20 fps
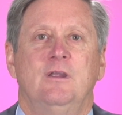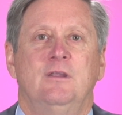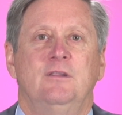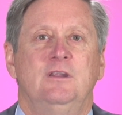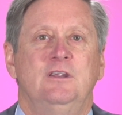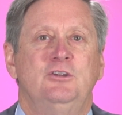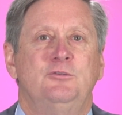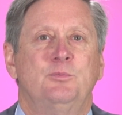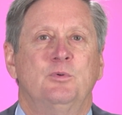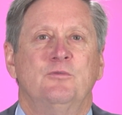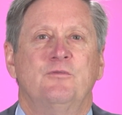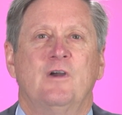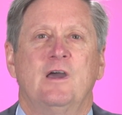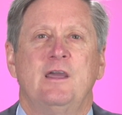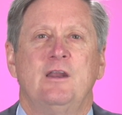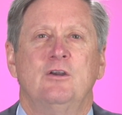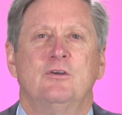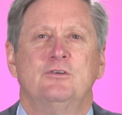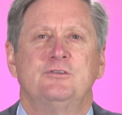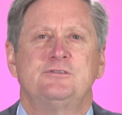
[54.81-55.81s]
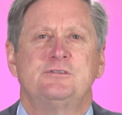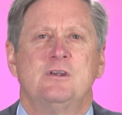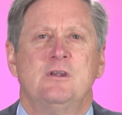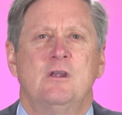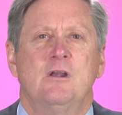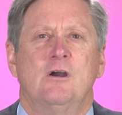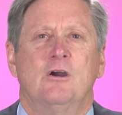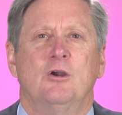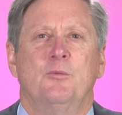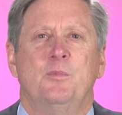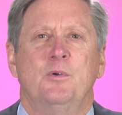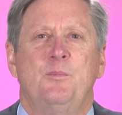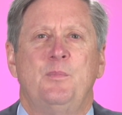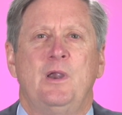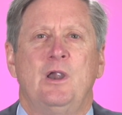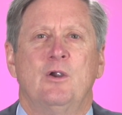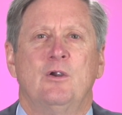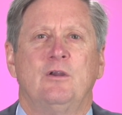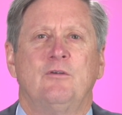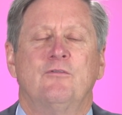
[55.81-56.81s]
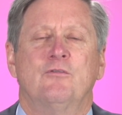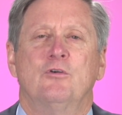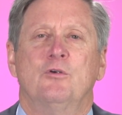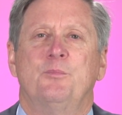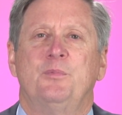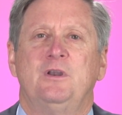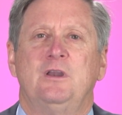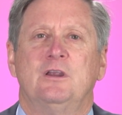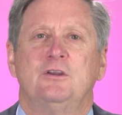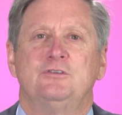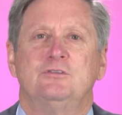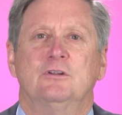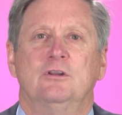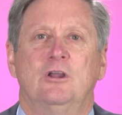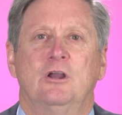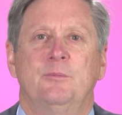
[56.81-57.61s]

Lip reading: These providers are preparing for a potential